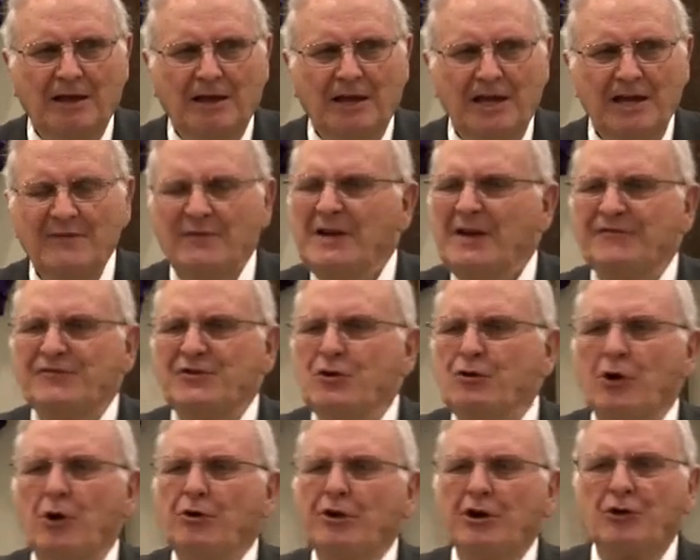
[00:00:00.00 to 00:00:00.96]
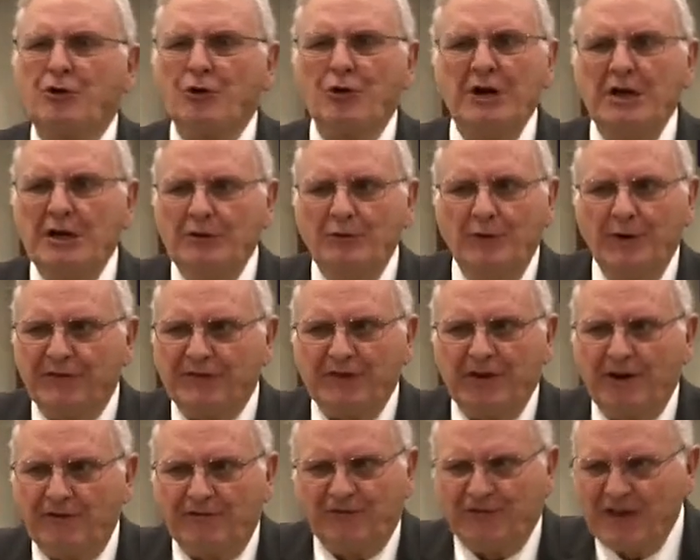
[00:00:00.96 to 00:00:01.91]
Even if you don't agree with
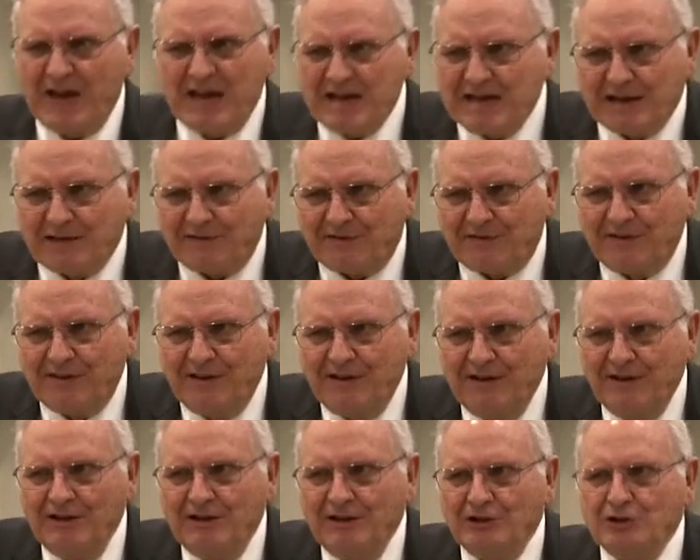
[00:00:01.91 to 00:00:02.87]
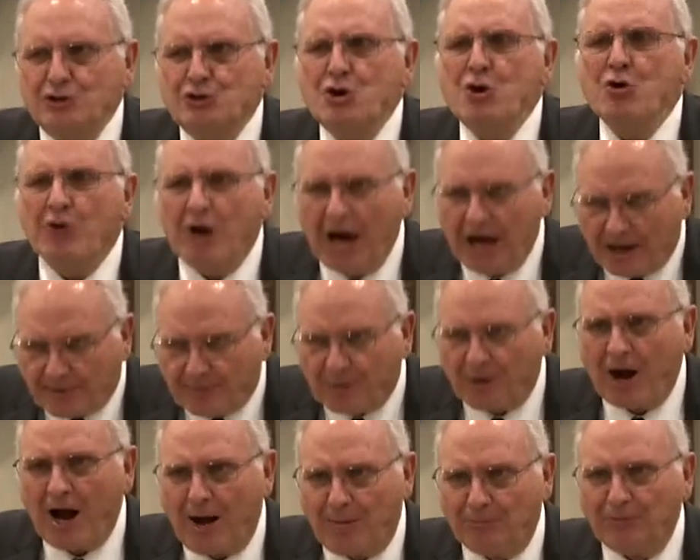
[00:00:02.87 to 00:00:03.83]
their faith, you got a
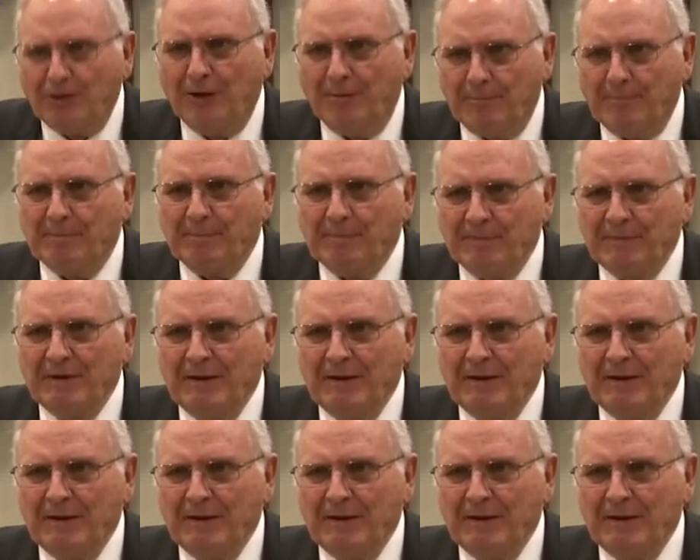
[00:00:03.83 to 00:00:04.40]
problem.